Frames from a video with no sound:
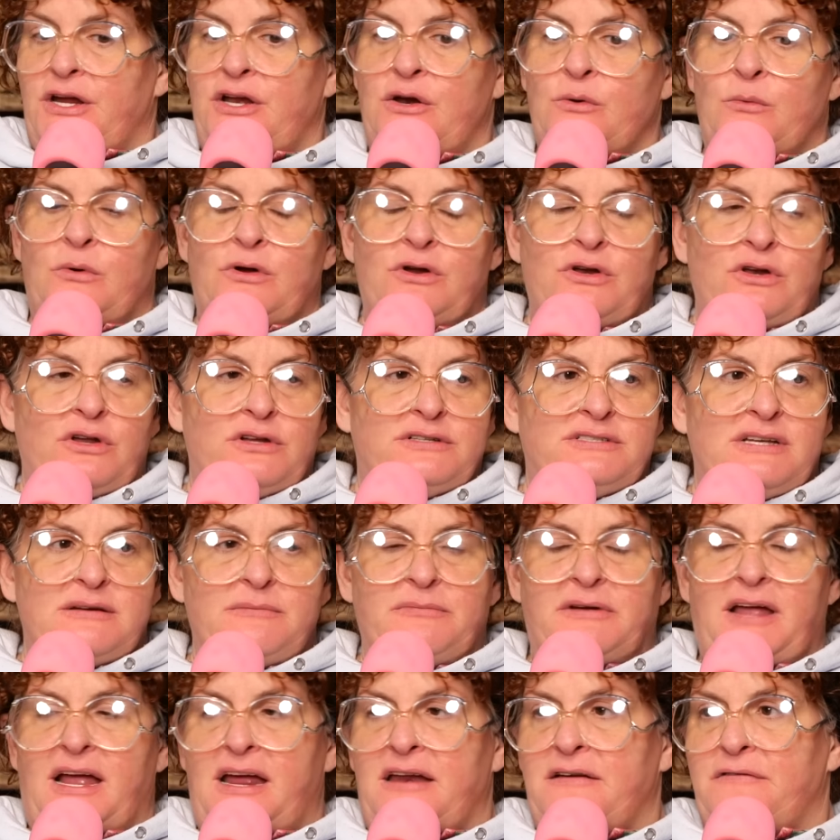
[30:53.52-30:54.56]
You don't want
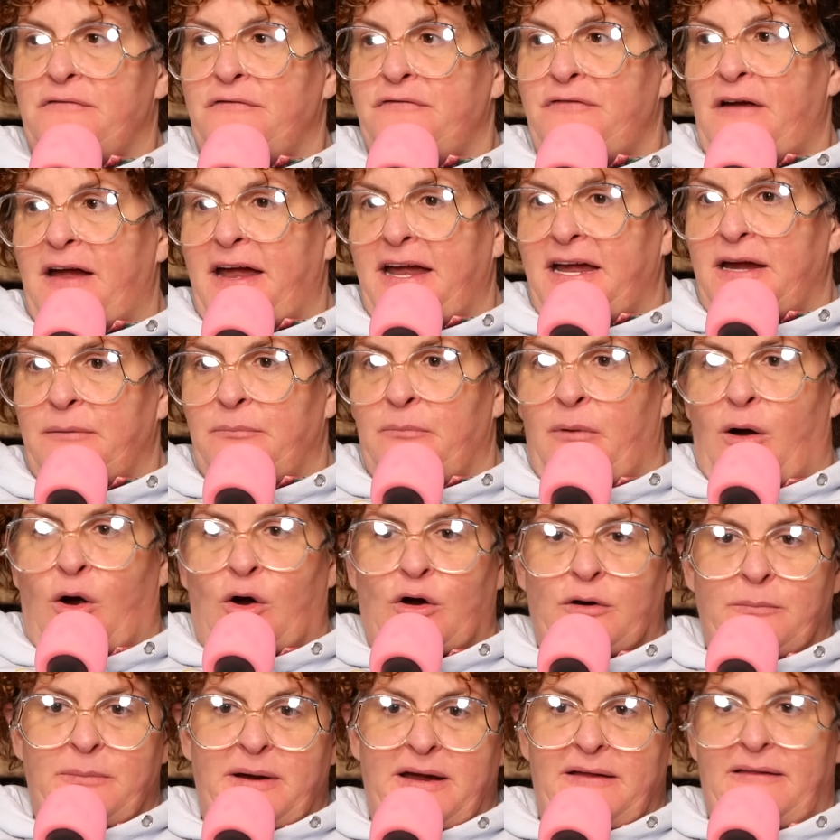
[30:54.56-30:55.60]
some kind of fake
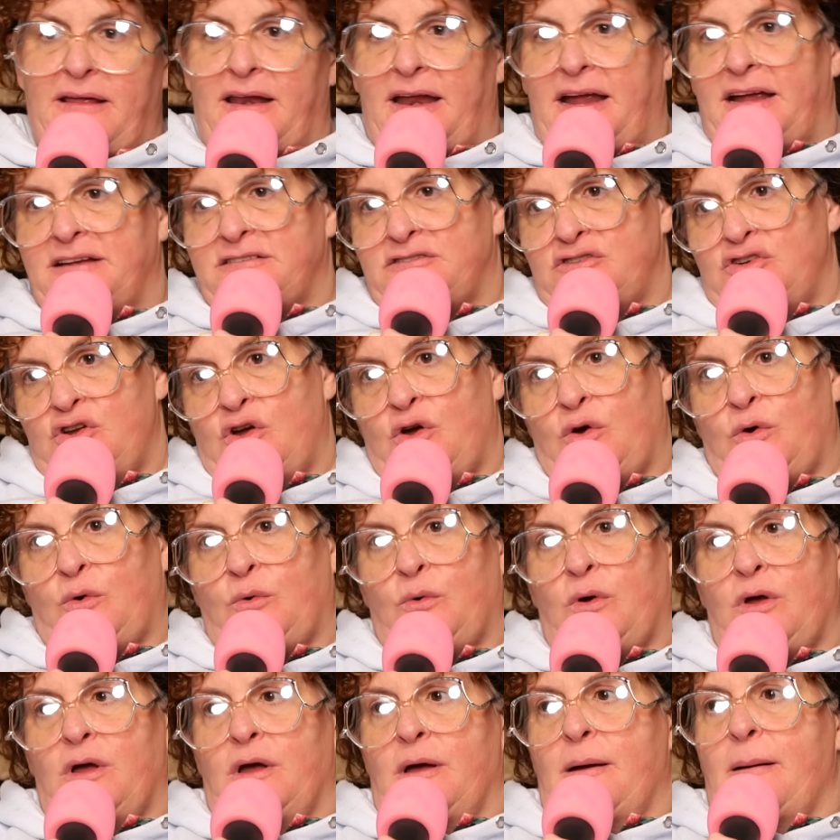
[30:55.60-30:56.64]
Barbie that has
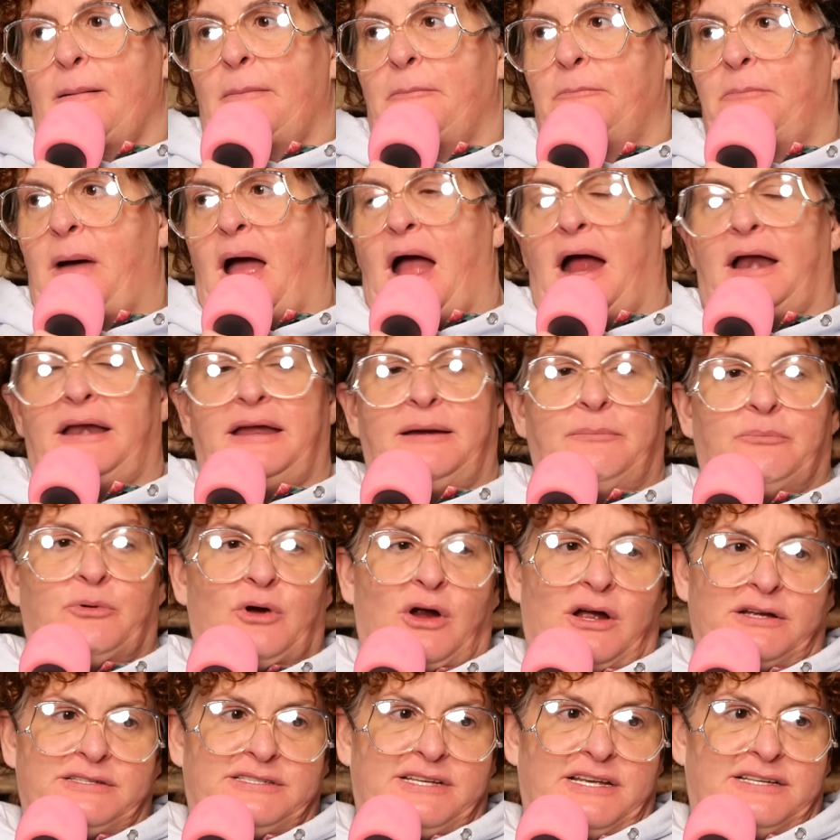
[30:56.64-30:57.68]
no body
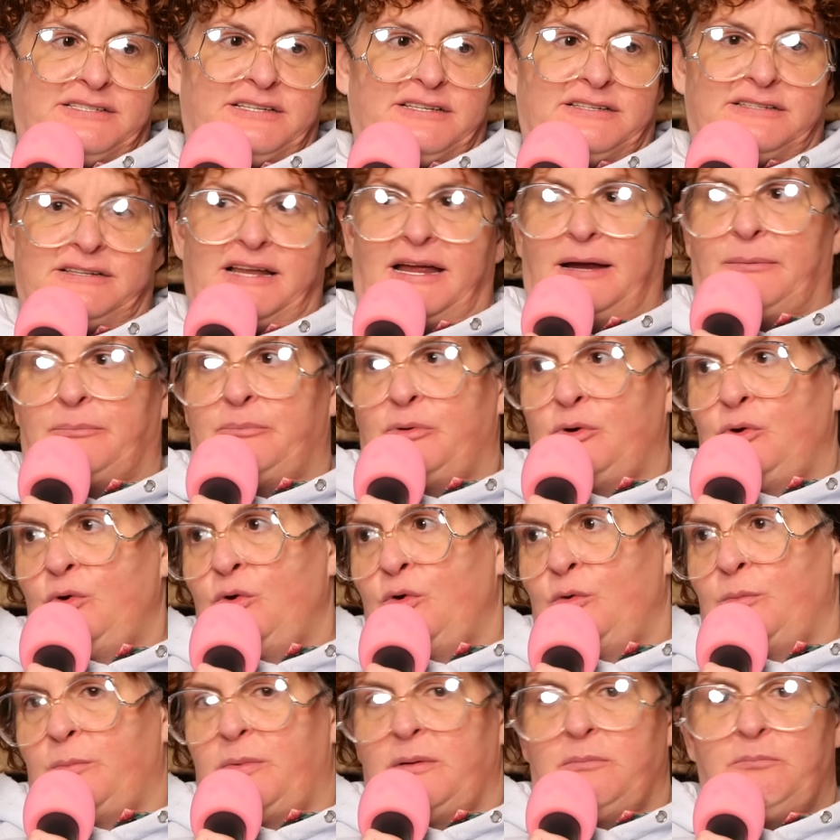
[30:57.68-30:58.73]
processes like
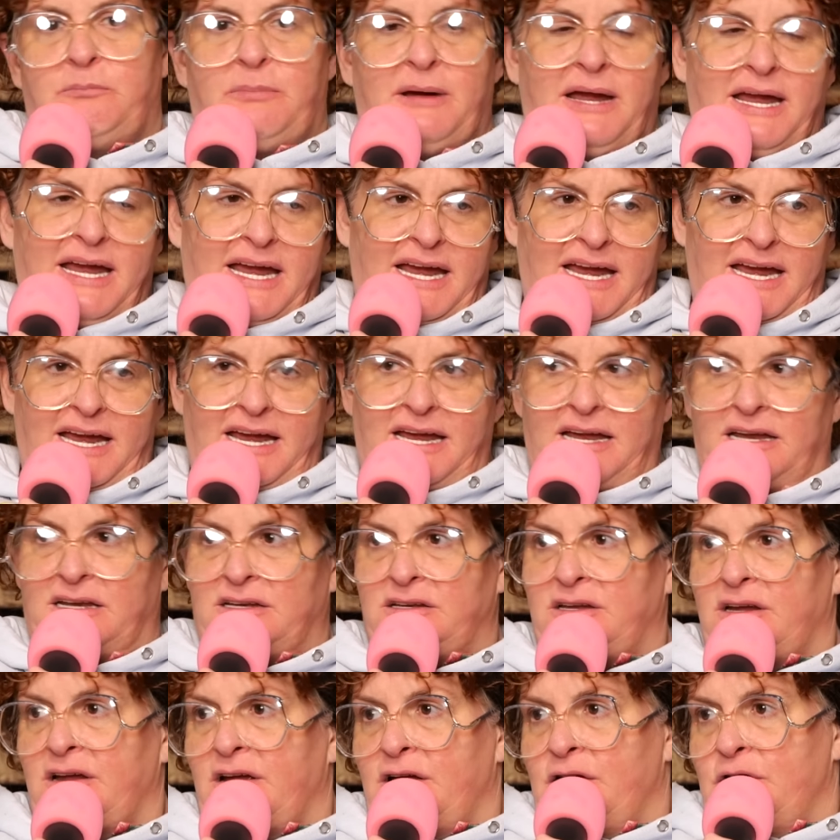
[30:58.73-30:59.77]
poop and pee
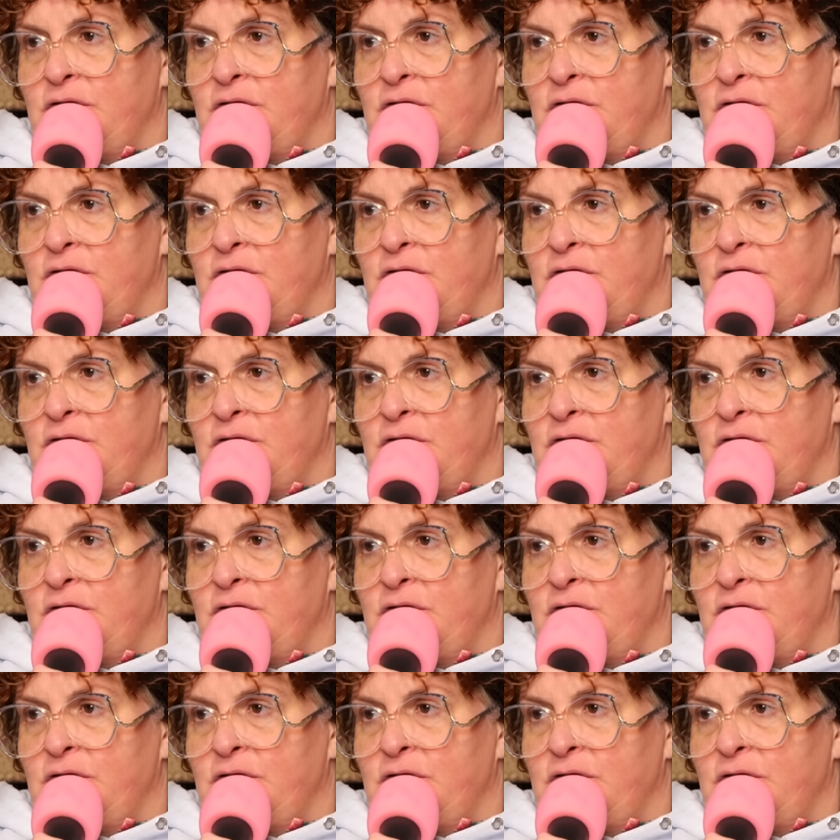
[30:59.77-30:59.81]
and